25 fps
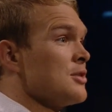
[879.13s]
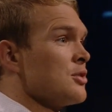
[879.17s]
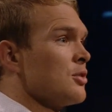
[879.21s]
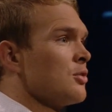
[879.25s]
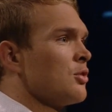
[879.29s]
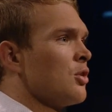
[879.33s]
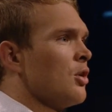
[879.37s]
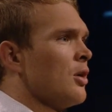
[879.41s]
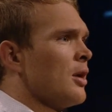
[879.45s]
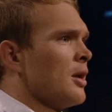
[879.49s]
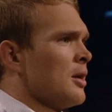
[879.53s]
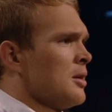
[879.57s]
I'd
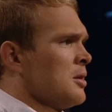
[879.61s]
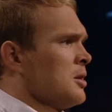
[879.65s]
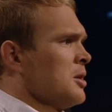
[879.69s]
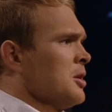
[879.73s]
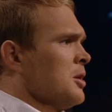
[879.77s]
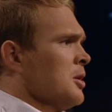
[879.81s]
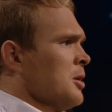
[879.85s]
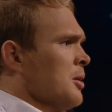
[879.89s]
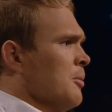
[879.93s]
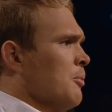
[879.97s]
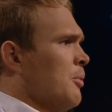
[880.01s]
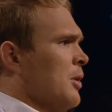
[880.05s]
kind of
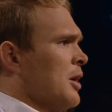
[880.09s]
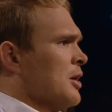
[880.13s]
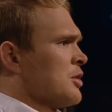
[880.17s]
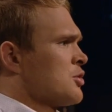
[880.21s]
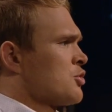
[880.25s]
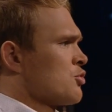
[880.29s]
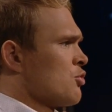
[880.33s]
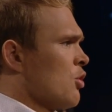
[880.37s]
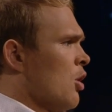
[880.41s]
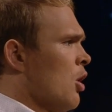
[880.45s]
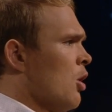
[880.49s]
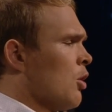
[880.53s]
be a
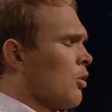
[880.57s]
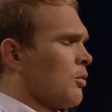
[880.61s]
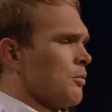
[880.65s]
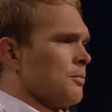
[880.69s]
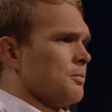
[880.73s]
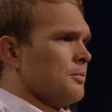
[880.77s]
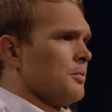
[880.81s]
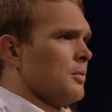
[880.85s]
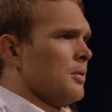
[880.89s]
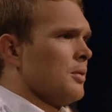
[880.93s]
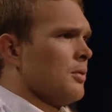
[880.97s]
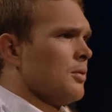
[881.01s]
strong
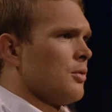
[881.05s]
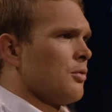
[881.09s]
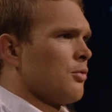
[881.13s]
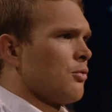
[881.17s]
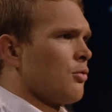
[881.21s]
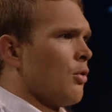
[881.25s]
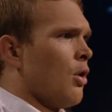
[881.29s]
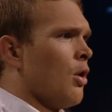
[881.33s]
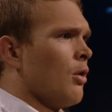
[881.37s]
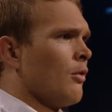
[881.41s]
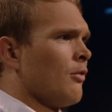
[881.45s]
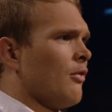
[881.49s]

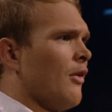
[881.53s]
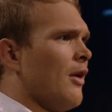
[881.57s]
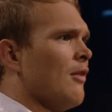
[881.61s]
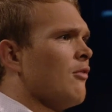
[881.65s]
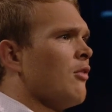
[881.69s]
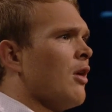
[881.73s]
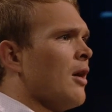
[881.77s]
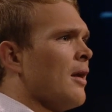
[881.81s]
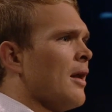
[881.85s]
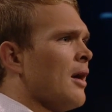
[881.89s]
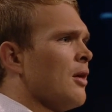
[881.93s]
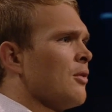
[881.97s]
for
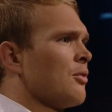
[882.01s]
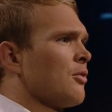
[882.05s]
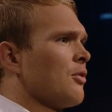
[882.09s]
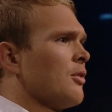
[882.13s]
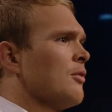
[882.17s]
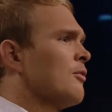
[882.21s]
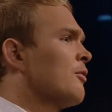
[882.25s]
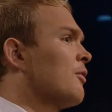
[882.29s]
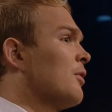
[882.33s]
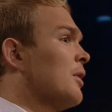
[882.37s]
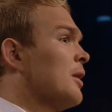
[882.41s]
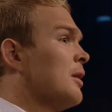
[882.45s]
everyone else
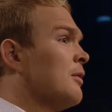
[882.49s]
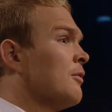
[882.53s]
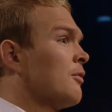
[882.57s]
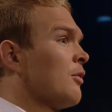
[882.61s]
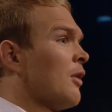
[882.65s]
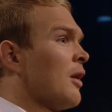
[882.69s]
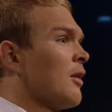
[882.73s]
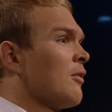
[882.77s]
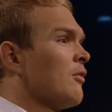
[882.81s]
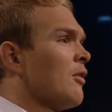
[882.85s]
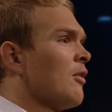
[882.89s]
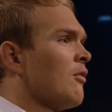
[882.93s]
in
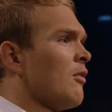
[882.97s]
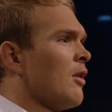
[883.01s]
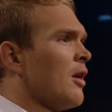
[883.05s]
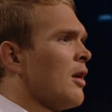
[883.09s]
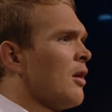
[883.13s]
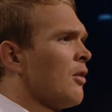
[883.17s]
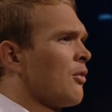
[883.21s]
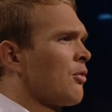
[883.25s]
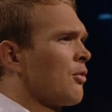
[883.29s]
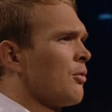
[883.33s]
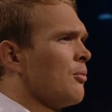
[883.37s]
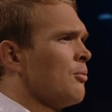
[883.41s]
front of everyone
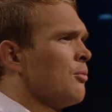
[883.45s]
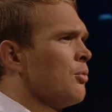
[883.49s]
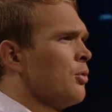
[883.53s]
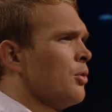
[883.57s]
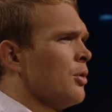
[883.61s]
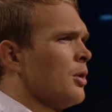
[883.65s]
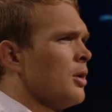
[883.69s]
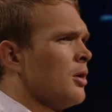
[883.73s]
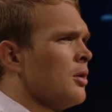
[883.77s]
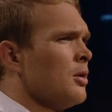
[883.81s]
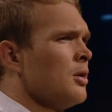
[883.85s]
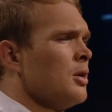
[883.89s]
else and put
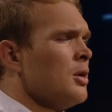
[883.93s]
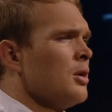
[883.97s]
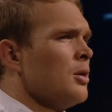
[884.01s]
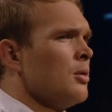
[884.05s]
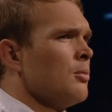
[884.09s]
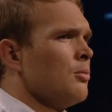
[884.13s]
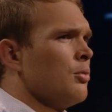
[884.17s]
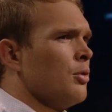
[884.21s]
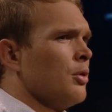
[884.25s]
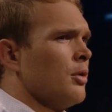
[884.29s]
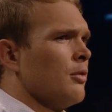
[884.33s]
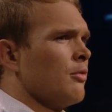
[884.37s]
a
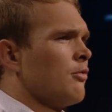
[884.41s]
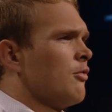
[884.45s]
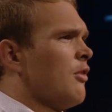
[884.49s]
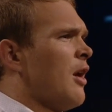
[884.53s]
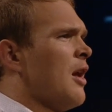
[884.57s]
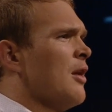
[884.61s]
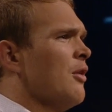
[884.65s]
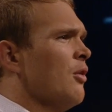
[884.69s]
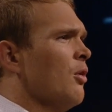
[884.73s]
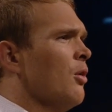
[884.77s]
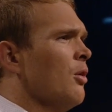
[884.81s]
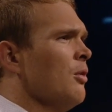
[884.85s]

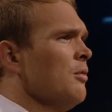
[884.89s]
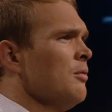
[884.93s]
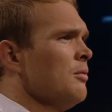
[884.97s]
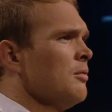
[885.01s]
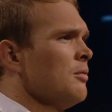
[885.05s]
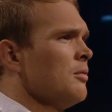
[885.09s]
front on.